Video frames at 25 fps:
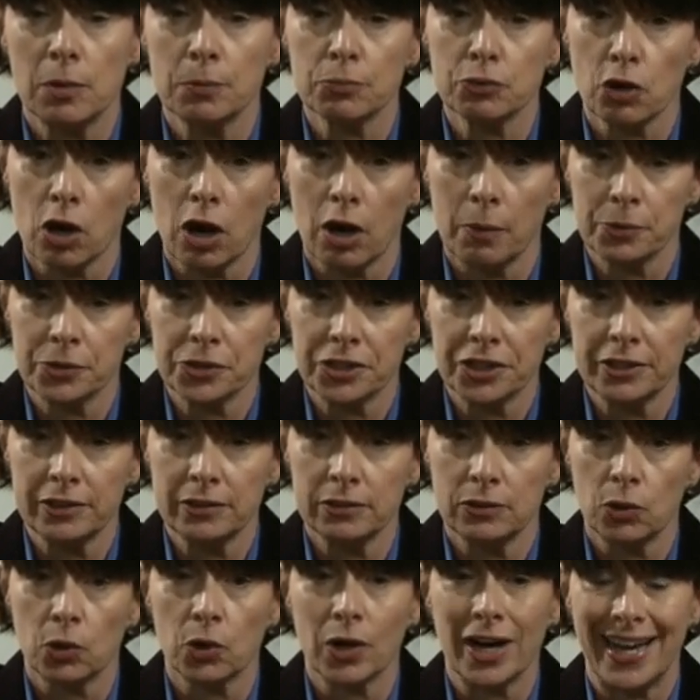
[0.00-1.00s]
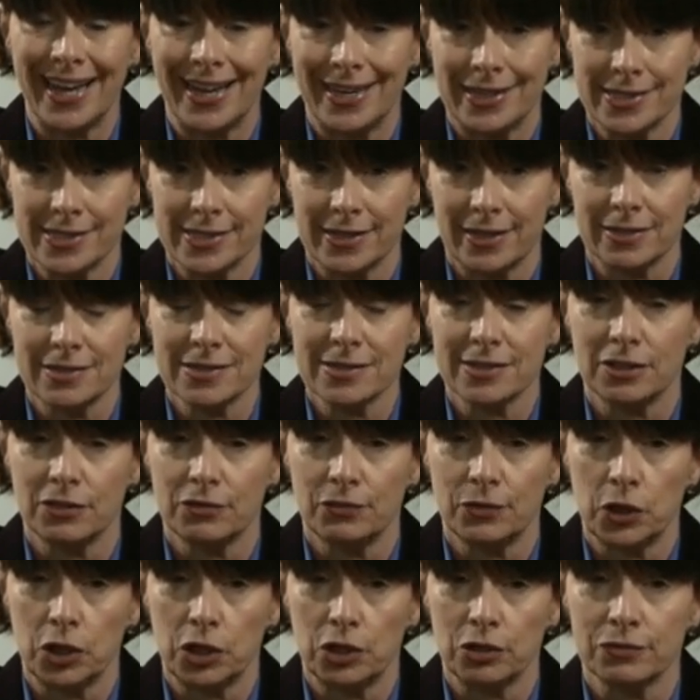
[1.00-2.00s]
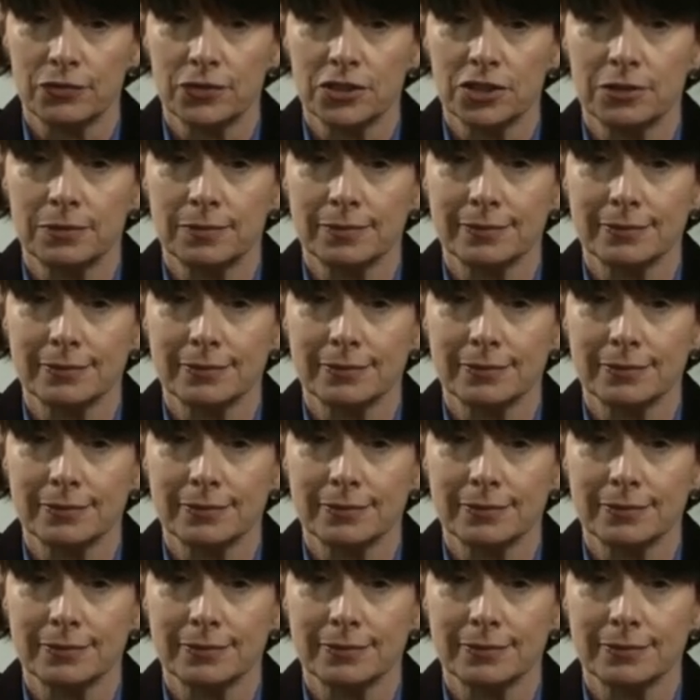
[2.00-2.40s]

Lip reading: property, or assets involved.